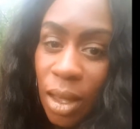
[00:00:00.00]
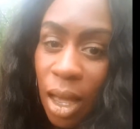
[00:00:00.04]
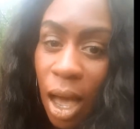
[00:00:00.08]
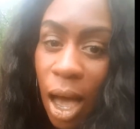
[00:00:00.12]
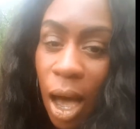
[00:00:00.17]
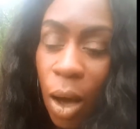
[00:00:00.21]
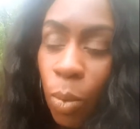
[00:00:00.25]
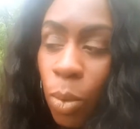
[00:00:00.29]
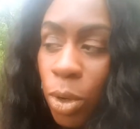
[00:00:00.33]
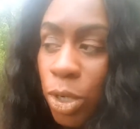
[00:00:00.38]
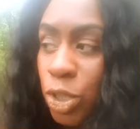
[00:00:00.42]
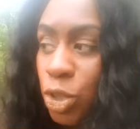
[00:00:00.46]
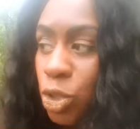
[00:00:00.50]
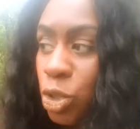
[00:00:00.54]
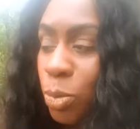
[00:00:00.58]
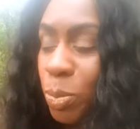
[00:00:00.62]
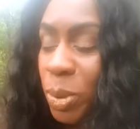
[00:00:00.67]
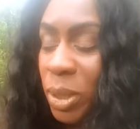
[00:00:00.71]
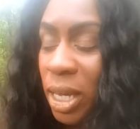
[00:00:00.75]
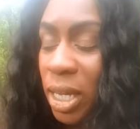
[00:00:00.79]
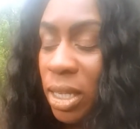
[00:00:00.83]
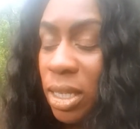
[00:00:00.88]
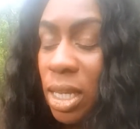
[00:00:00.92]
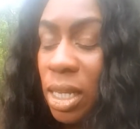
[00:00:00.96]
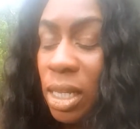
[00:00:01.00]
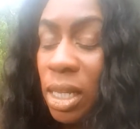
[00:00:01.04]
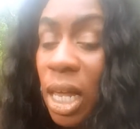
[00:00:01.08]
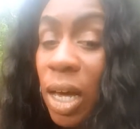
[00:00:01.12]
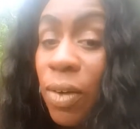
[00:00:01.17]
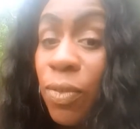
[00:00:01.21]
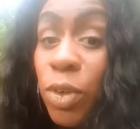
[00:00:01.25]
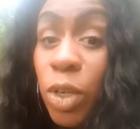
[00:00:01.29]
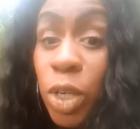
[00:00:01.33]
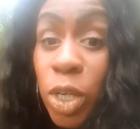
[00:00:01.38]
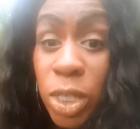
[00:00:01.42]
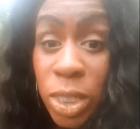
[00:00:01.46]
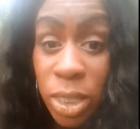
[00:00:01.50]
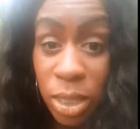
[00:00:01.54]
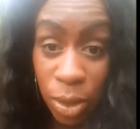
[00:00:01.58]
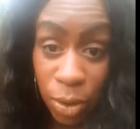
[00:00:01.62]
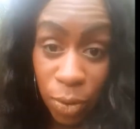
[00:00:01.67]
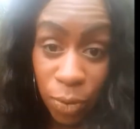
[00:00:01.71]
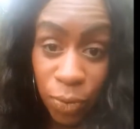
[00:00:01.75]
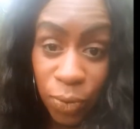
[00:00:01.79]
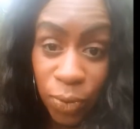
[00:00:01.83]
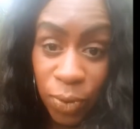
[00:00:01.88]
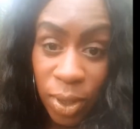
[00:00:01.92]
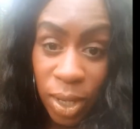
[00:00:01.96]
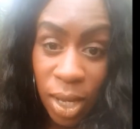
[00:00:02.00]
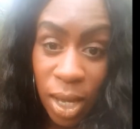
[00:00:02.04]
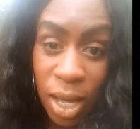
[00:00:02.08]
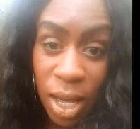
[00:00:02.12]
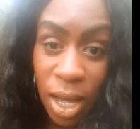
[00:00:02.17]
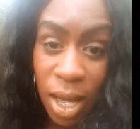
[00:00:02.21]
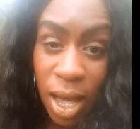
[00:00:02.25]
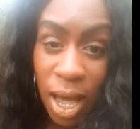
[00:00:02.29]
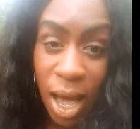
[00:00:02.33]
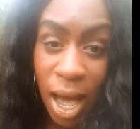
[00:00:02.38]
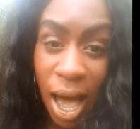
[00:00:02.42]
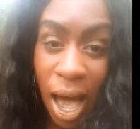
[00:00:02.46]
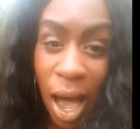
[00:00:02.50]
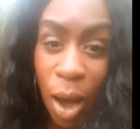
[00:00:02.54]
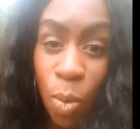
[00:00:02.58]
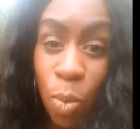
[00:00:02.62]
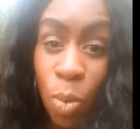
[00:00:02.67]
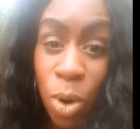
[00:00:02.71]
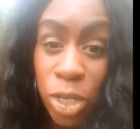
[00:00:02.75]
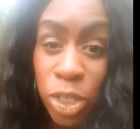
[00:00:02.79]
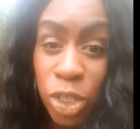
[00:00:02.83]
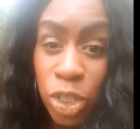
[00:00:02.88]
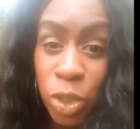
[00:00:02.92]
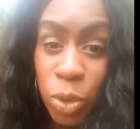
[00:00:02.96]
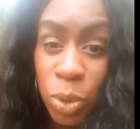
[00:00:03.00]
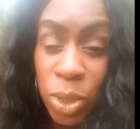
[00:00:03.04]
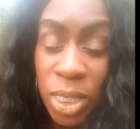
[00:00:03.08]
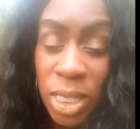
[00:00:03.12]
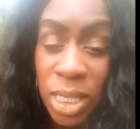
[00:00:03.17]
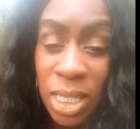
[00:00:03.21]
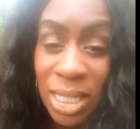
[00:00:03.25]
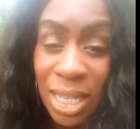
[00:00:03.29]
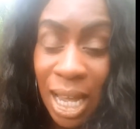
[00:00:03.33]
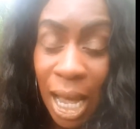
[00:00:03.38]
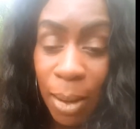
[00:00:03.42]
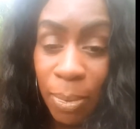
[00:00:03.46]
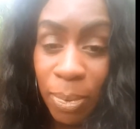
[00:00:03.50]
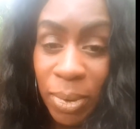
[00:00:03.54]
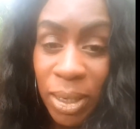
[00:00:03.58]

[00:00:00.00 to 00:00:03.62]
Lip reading: I want you to begin to love yourself. I want you to stop